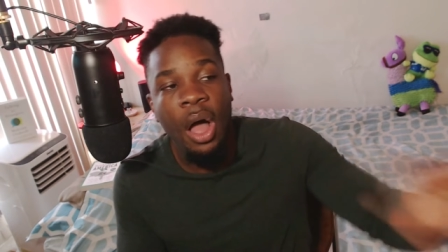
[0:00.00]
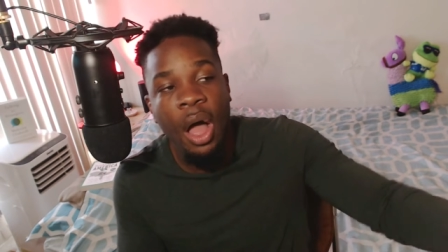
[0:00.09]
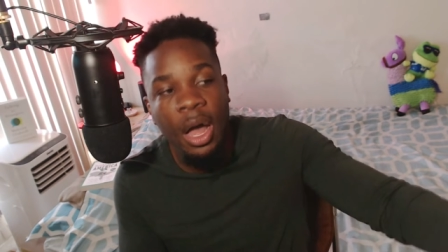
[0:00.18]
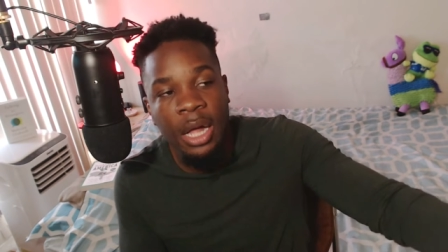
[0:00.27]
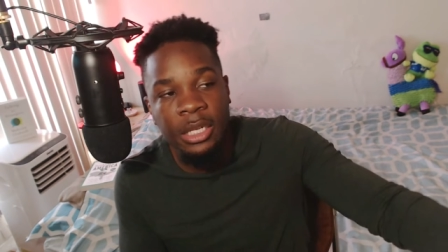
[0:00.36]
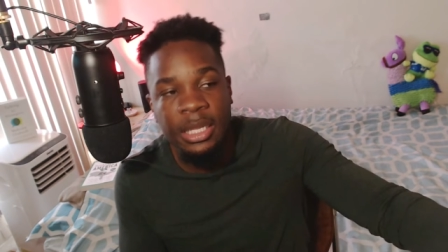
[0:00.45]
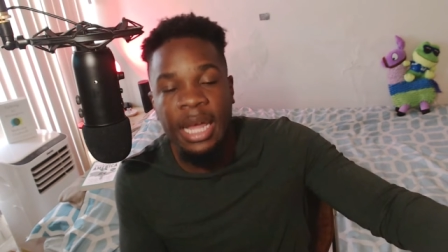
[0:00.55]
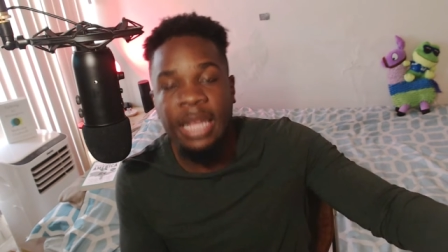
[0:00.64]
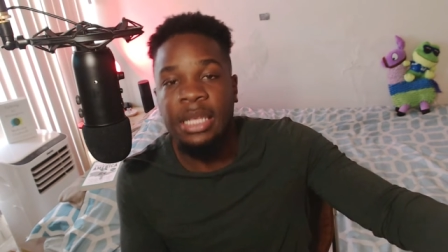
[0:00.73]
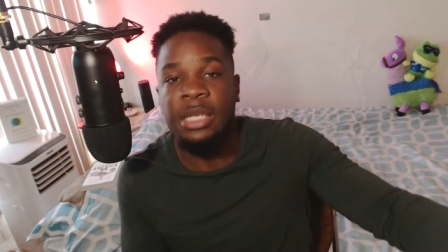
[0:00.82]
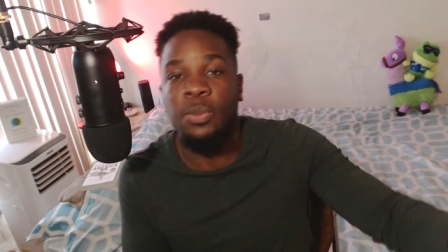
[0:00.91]
odds
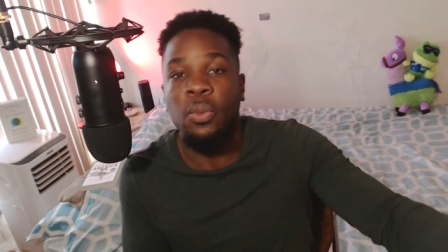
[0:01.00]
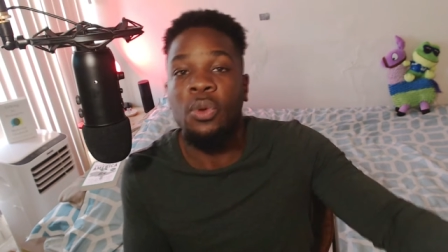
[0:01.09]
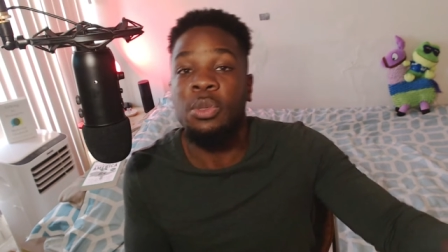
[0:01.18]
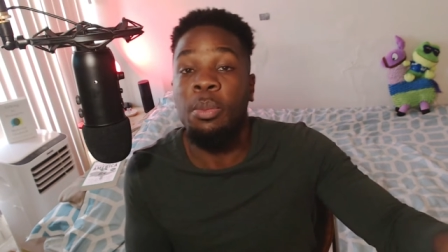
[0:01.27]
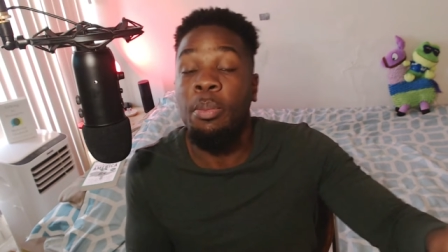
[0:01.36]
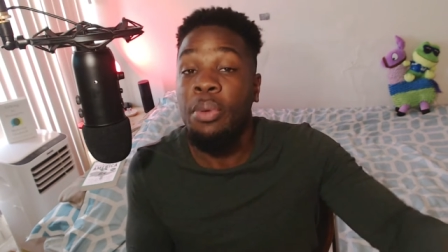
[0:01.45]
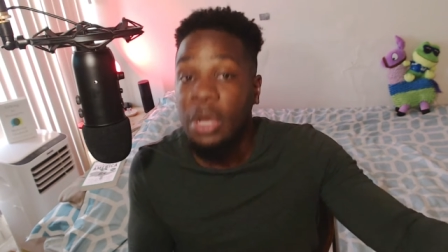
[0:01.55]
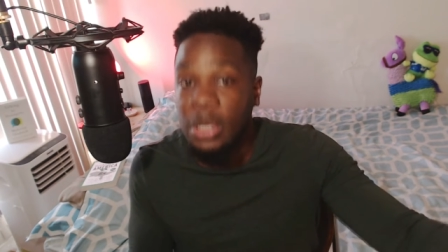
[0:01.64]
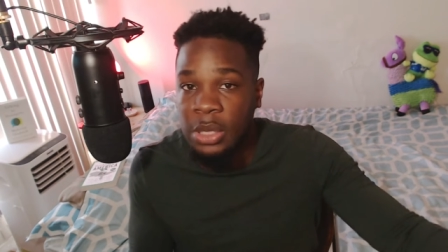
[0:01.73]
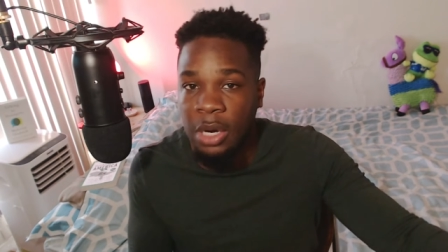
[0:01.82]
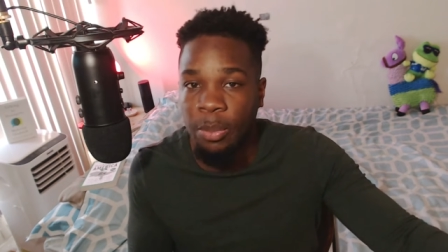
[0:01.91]
that these sports
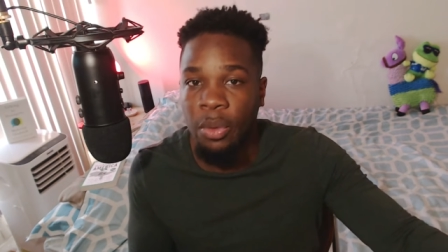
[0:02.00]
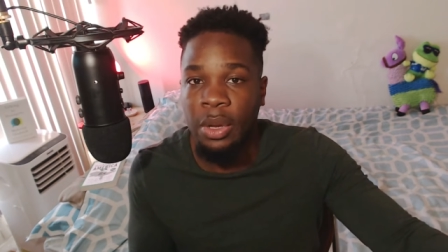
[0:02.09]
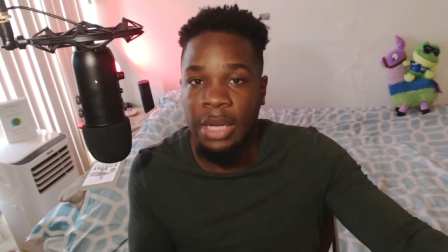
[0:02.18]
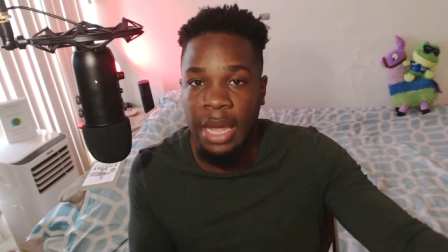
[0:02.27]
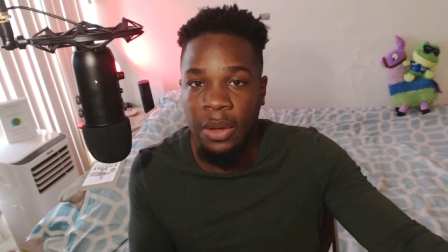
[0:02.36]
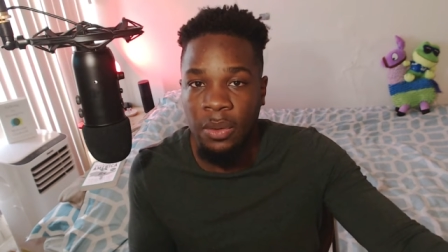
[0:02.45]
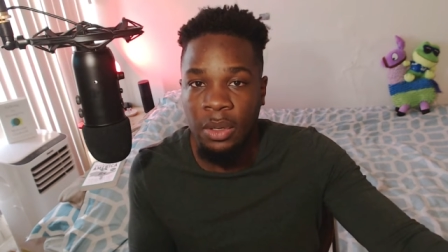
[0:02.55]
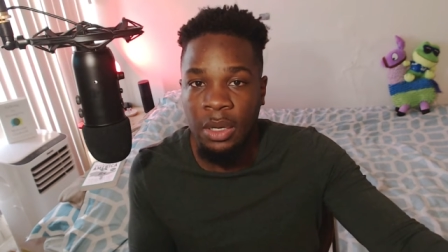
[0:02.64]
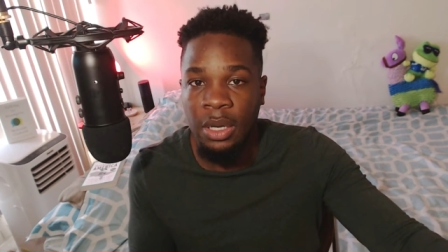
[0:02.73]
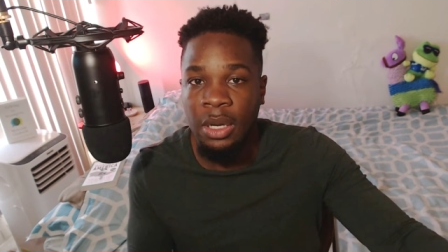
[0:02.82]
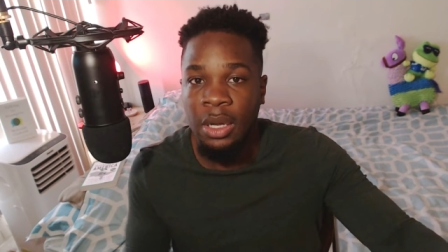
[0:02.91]
books are putting out
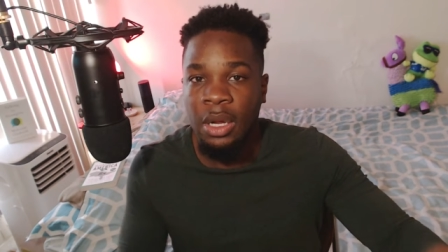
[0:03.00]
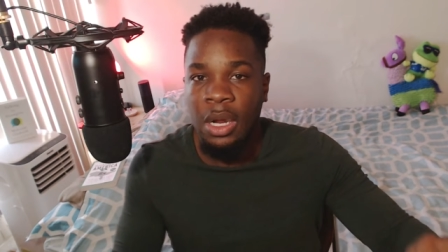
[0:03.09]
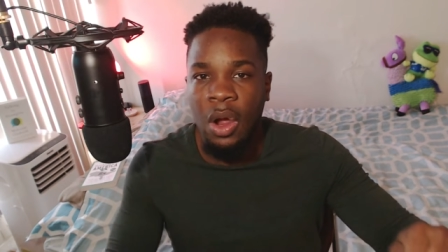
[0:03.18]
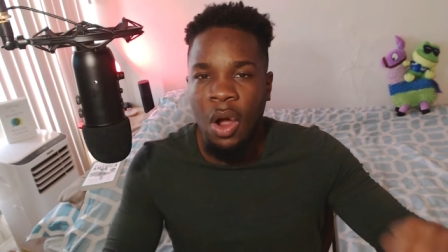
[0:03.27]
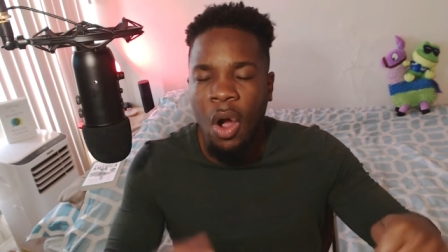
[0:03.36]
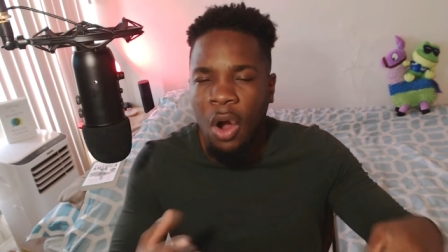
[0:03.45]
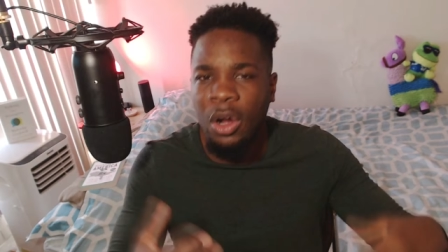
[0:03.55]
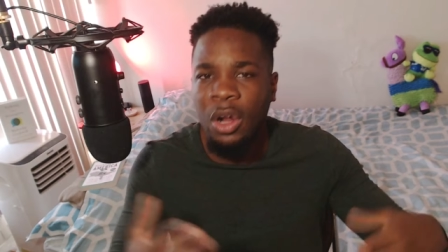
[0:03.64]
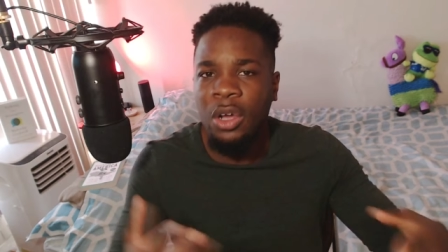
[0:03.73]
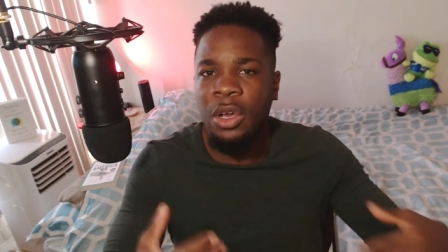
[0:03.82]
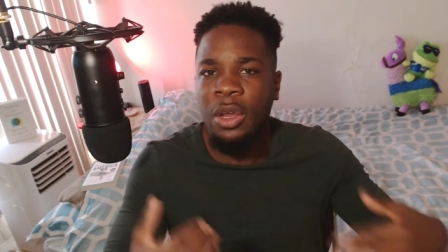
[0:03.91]

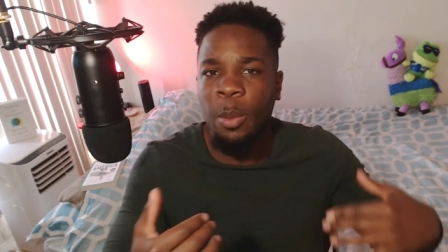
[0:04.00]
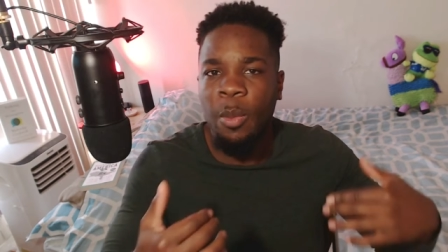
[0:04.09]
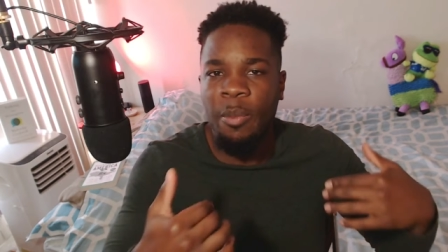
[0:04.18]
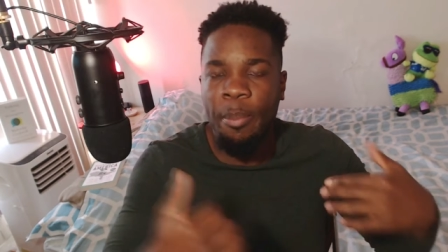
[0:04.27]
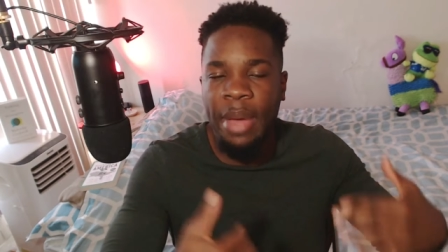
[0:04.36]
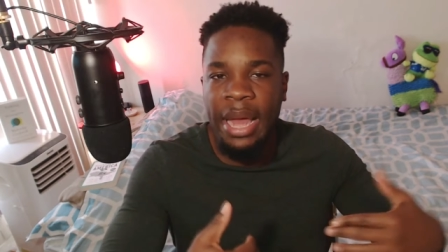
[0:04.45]
are a good